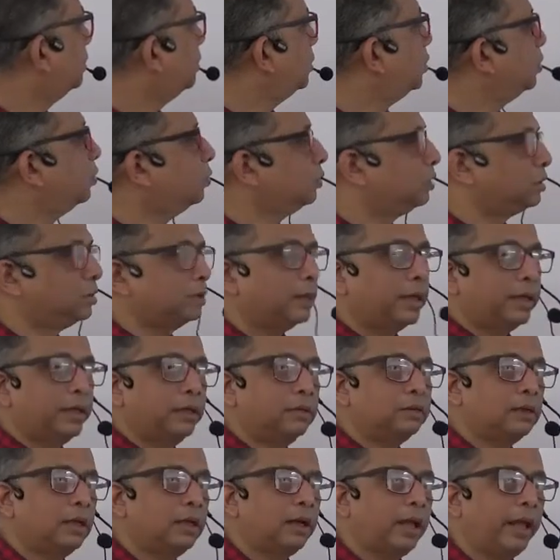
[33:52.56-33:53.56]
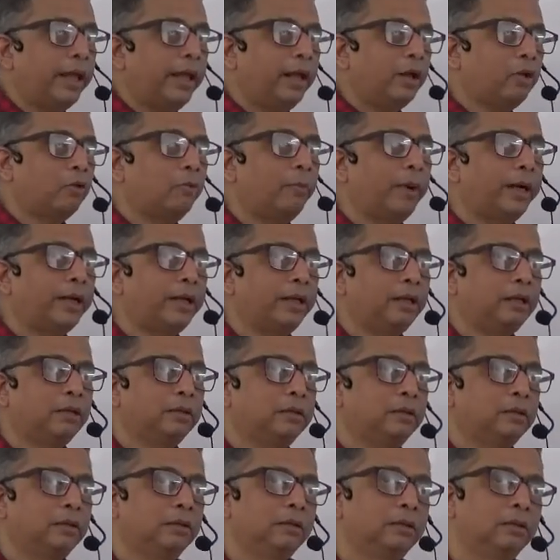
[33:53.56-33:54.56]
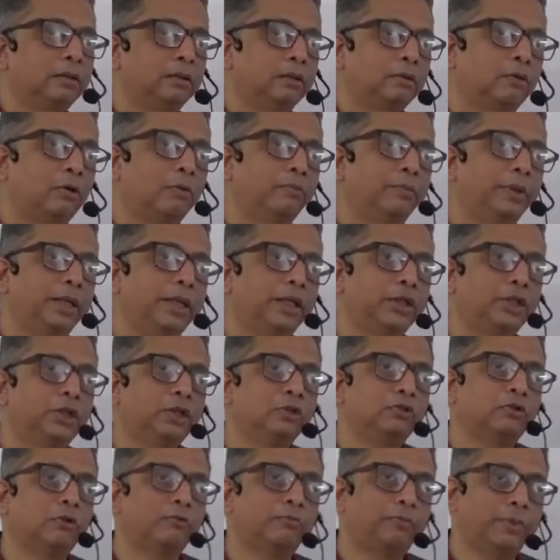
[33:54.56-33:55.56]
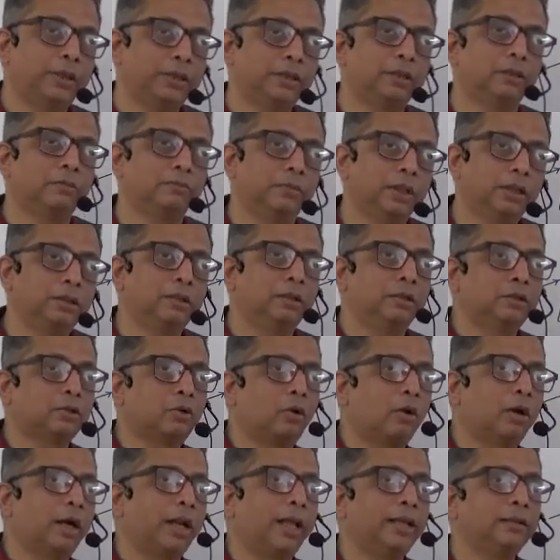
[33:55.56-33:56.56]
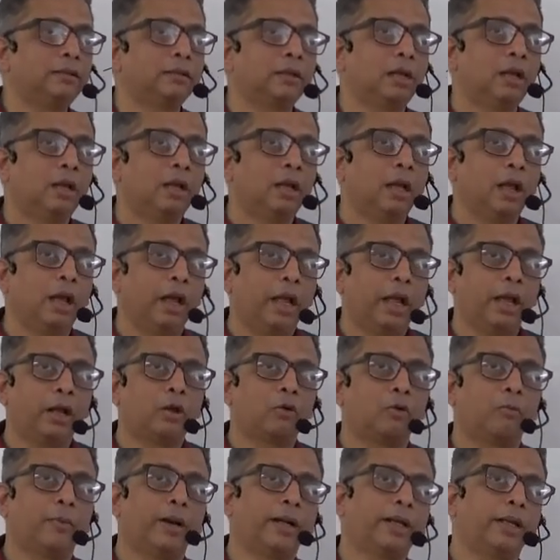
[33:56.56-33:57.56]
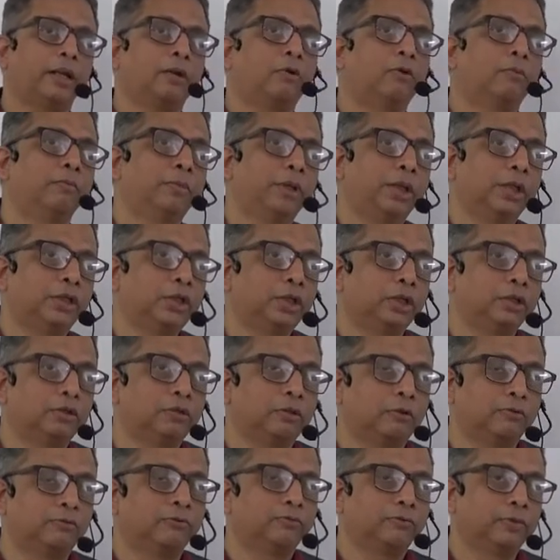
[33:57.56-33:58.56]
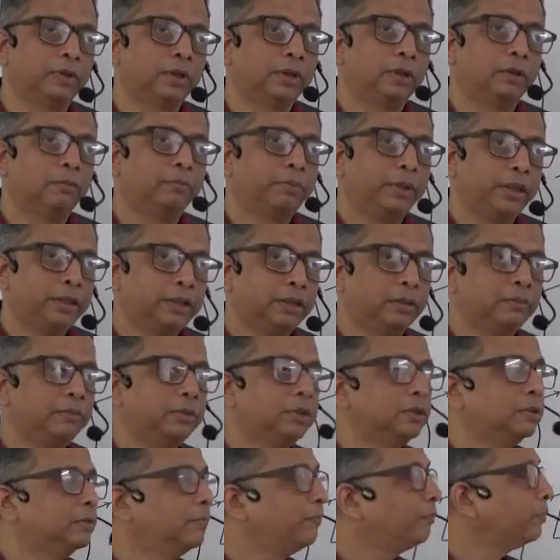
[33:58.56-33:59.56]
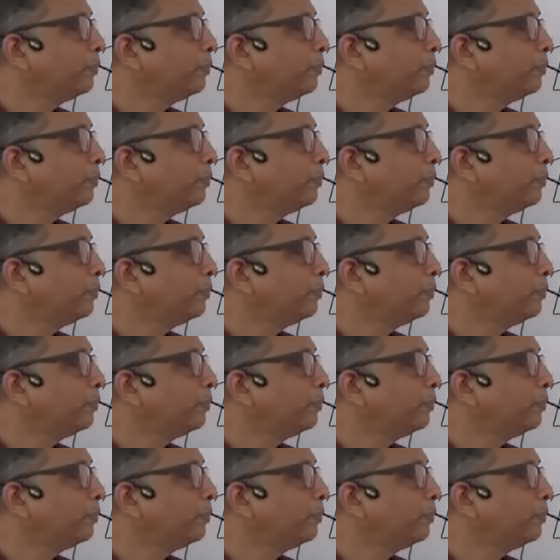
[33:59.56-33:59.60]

used, that is an achromatic combinations of prism. This is called as achromatic combinations of prisms.